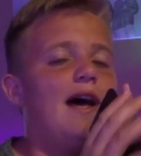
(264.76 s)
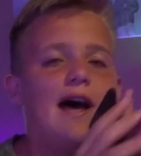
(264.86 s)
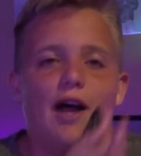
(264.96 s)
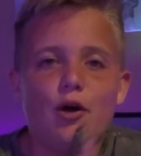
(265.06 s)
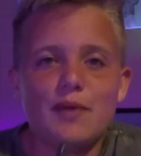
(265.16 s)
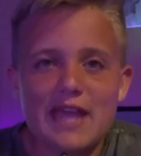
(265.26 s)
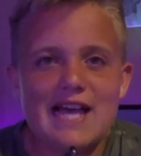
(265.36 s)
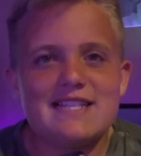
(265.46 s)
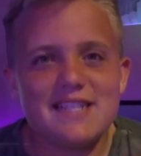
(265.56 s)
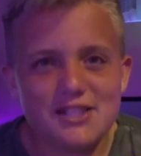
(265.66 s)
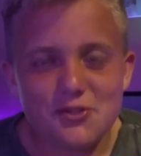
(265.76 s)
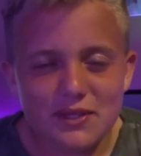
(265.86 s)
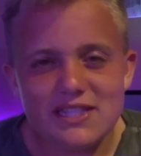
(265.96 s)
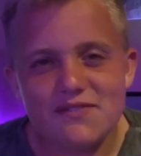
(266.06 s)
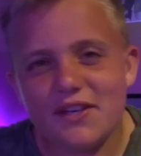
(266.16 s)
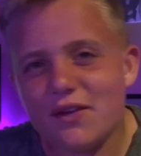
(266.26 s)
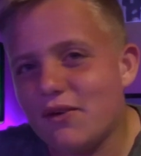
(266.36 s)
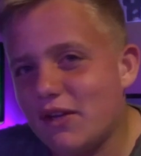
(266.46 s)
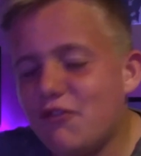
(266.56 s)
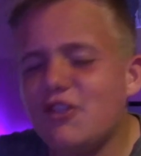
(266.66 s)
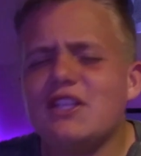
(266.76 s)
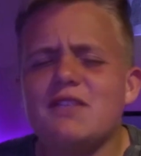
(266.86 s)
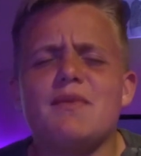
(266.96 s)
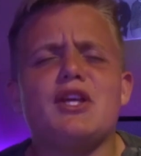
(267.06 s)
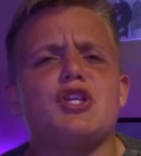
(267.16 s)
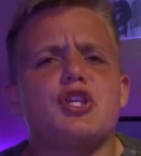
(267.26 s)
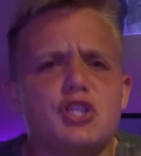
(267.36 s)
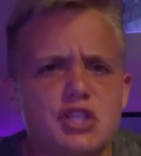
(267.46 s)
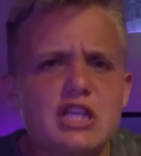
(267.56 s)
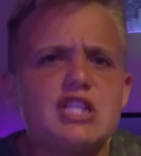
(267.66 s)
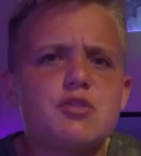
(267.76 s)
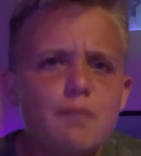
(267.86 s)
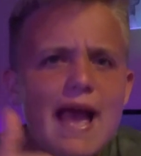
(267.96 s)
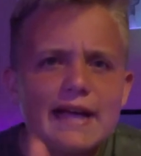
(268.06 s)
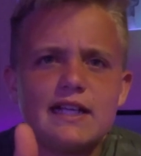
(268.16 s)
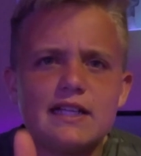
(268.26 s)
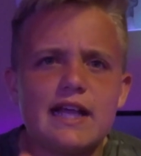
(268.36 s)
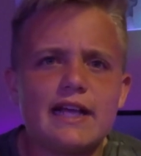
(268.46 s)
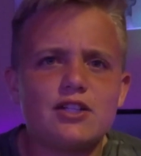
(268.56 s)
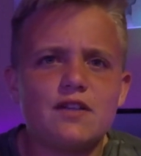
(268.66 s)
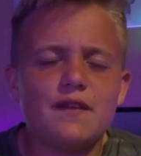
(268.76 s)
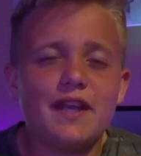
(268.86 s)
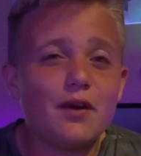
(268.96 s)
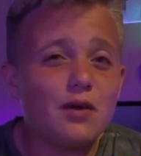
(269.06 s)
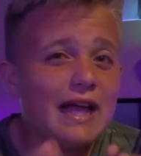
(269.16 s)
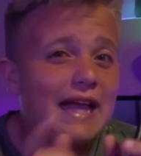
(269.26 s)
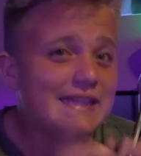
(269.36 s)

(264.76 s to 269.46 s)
I hope you guys enjoyed this video. If you did, make sure to smack a like on the video.